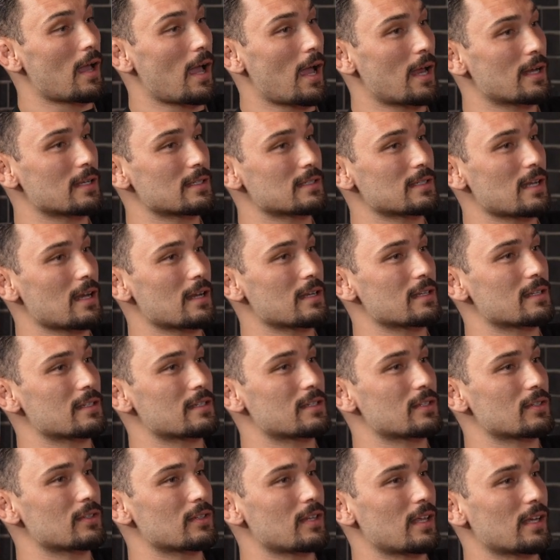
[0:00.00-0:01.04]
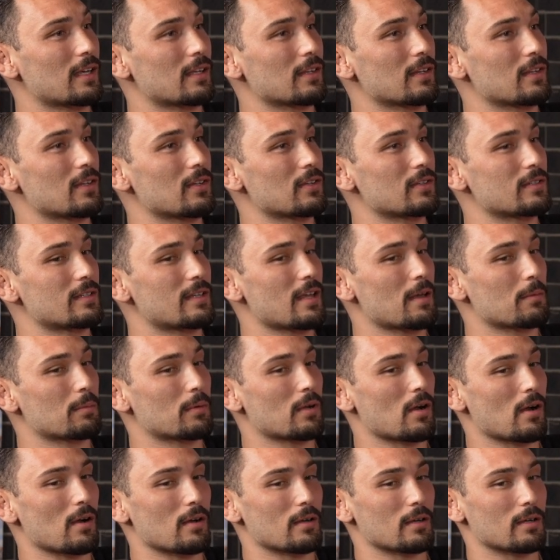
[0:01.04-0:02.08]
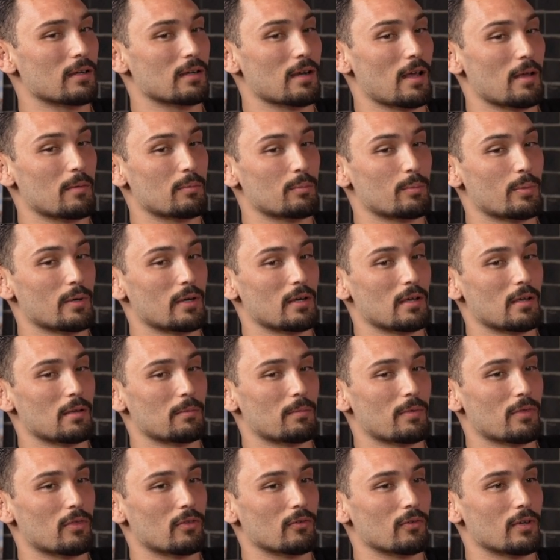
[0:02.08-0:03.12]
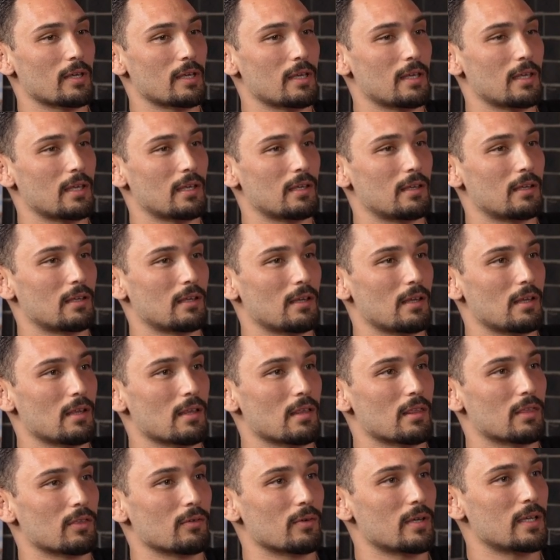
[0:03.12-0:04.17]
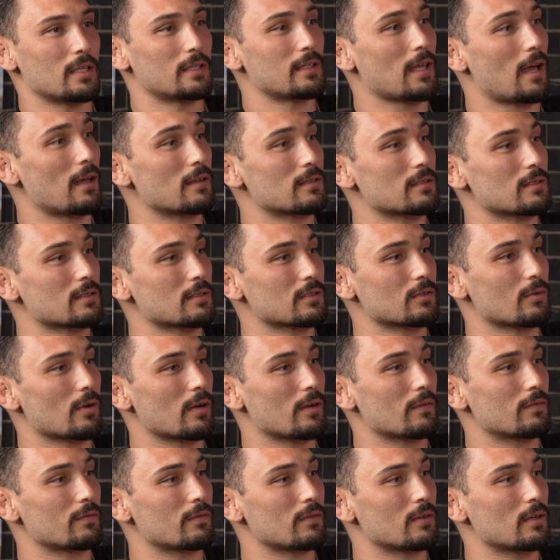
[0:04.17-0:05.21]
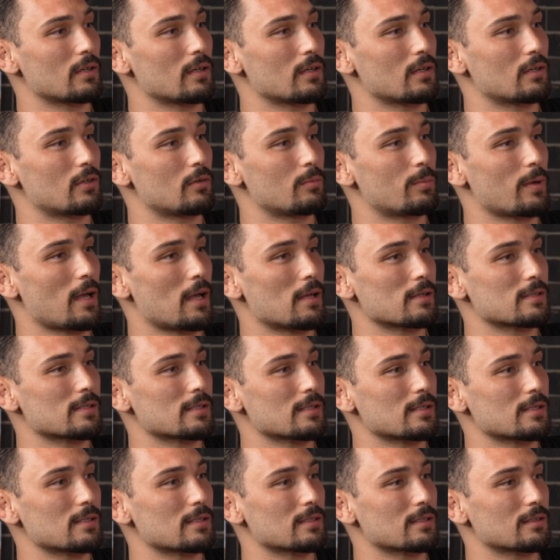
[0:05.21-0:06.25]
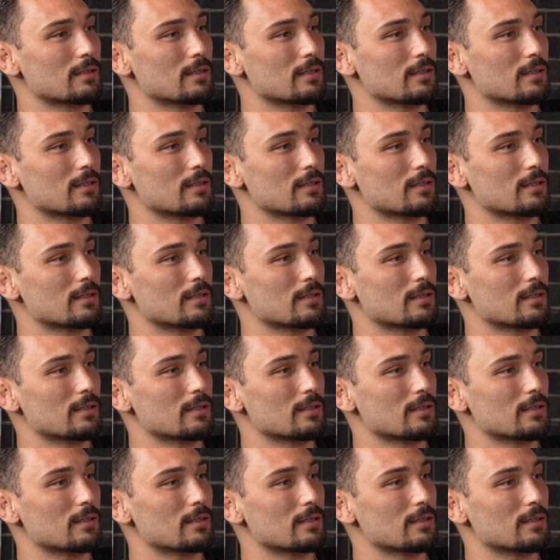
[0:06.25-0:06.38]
I decided to do like a little depth garden. I put up 3,000 square foot hoop houses.